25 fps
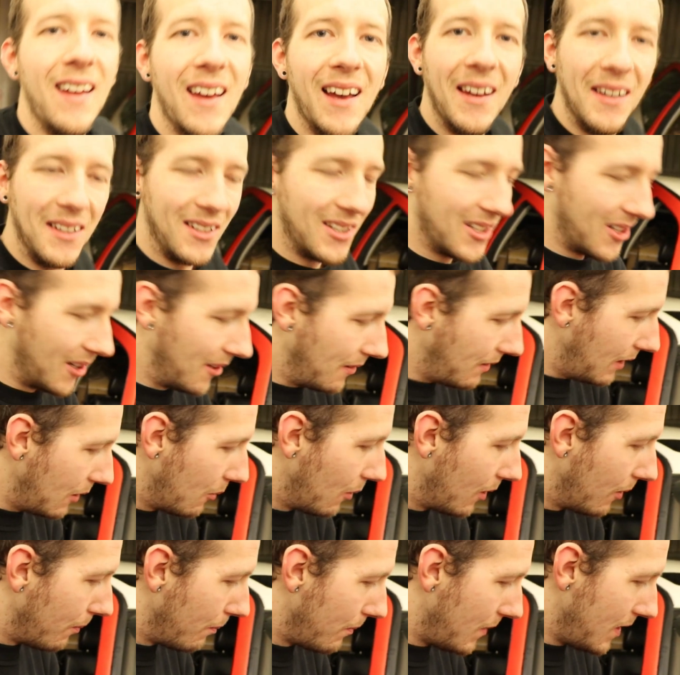I surely
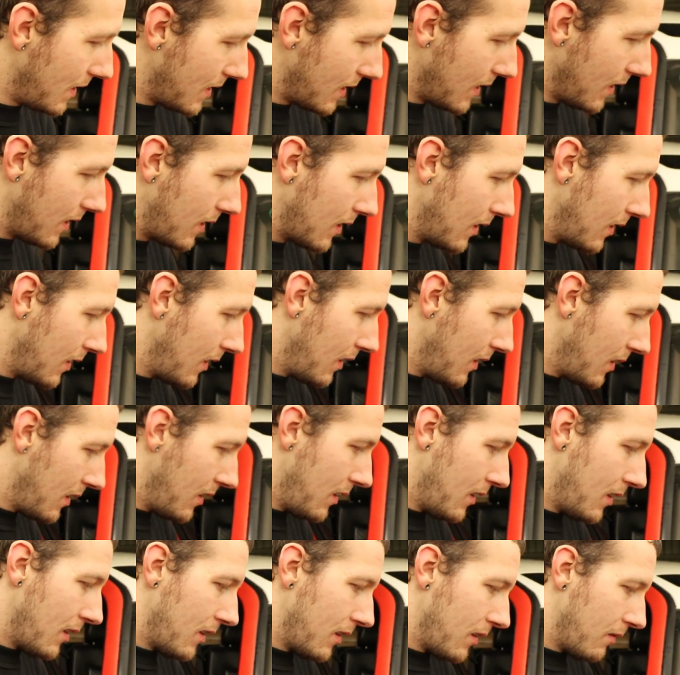won't miss it,
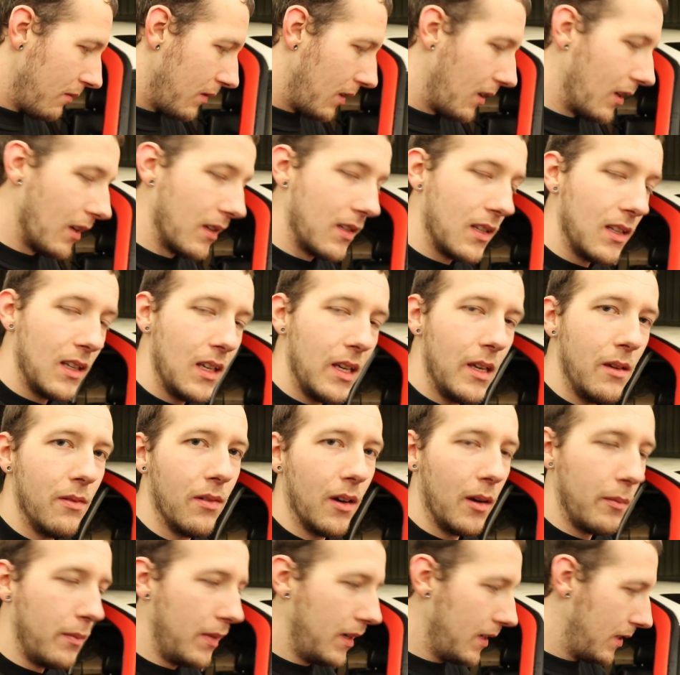because if
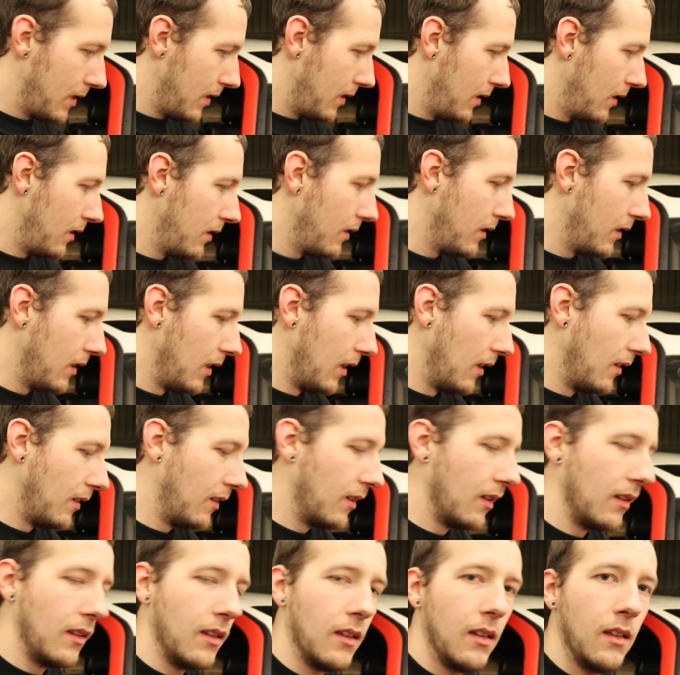I miss, the
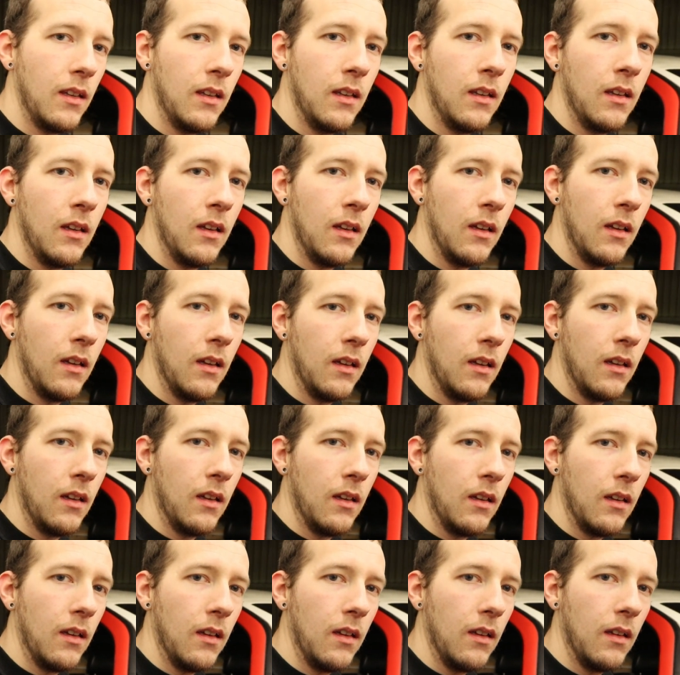engine
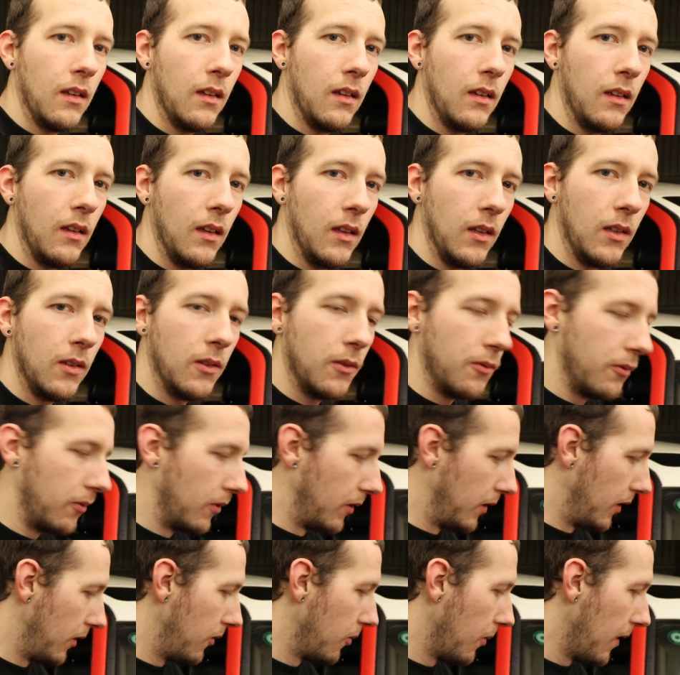is
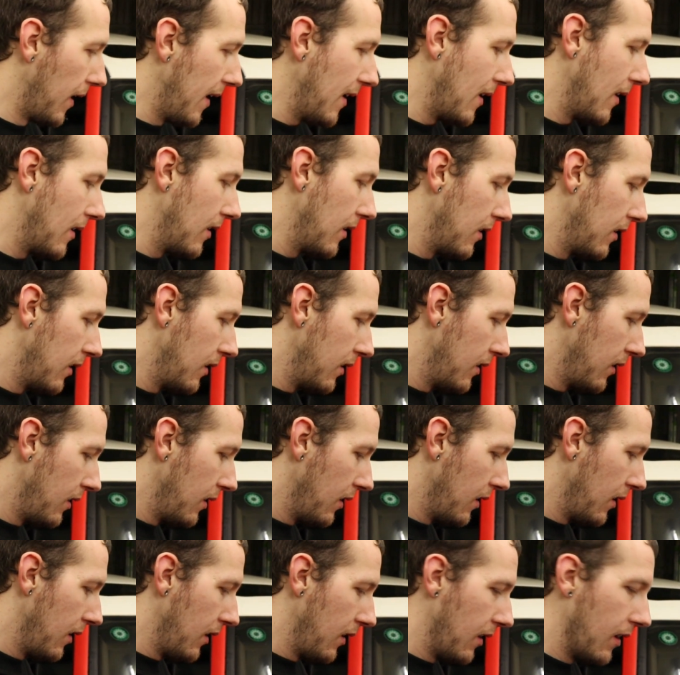for the trash,
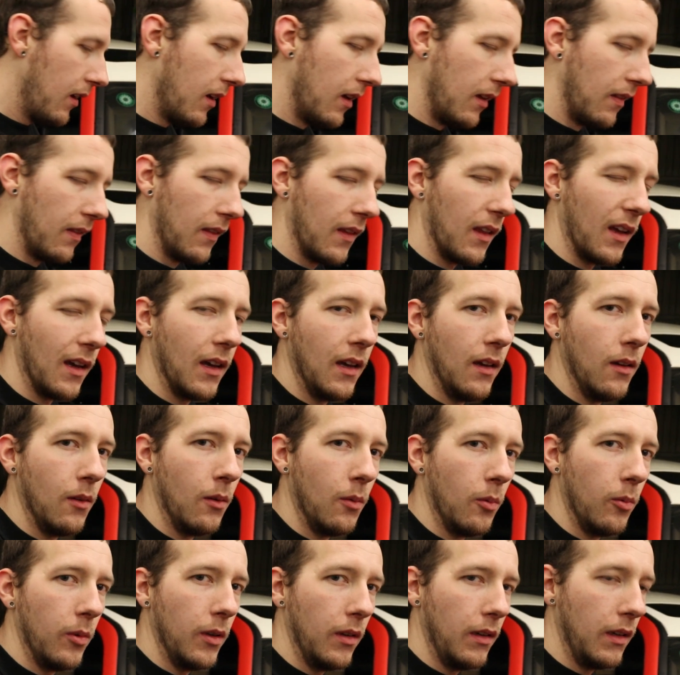and I
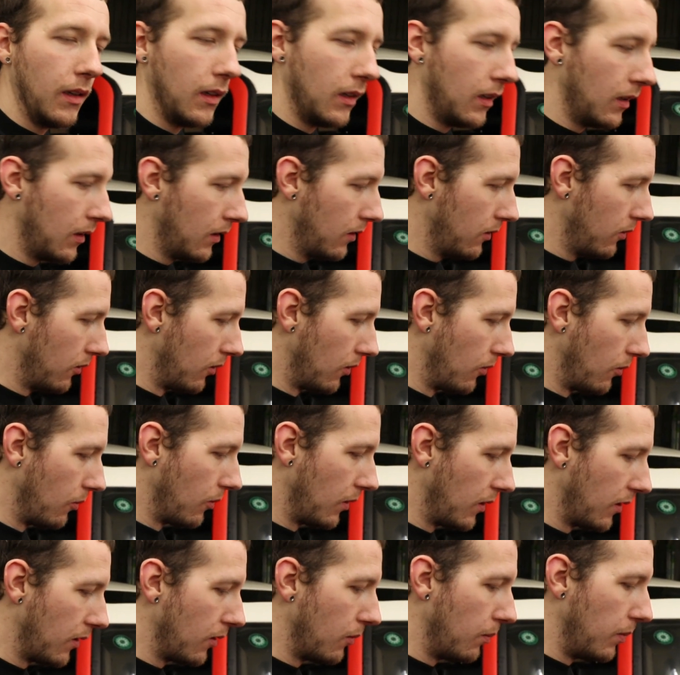really don't
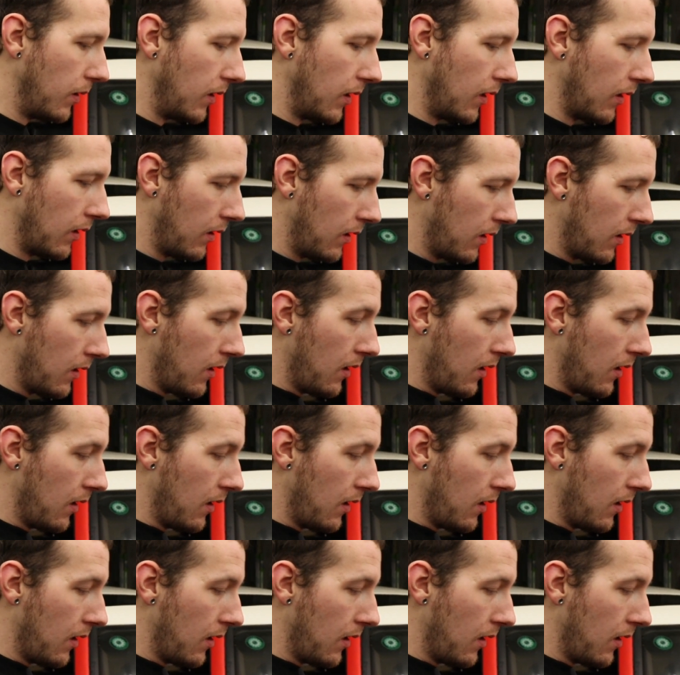want to be